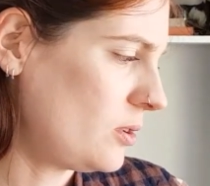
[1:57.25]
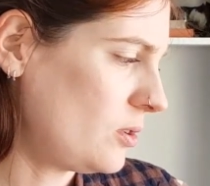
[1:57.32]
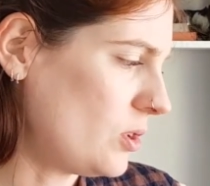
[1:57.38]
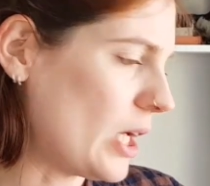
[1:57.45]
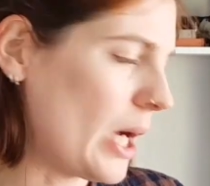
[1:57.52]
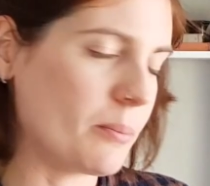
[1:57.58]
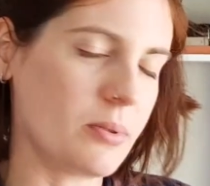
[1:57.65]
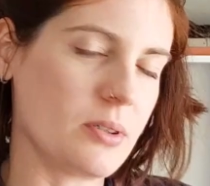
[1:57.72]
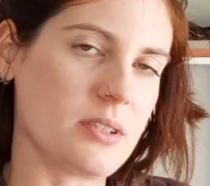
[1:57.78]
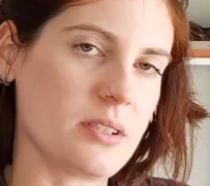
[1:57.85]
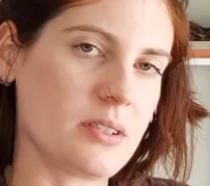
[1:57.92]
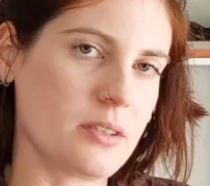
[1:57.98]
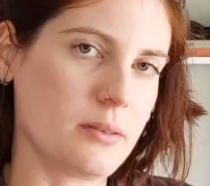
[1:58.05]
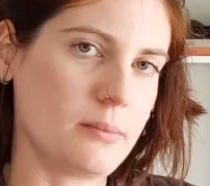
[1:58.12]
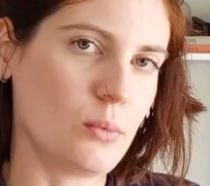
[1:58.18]
nap
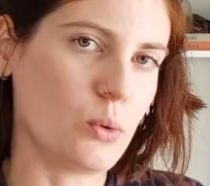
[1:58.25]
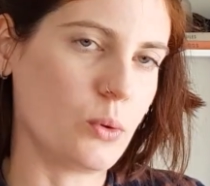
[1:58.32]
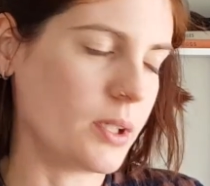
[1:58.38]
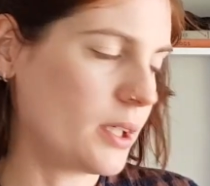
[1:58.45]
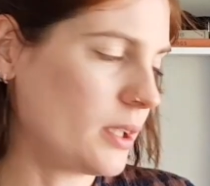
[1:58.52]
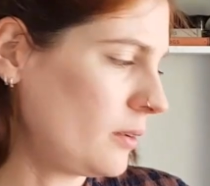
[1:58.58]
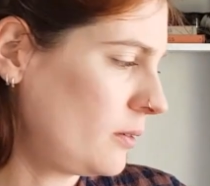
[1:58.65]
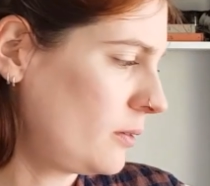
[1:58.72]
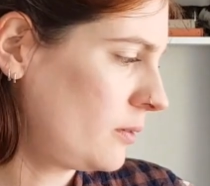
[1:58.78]
resistant morning.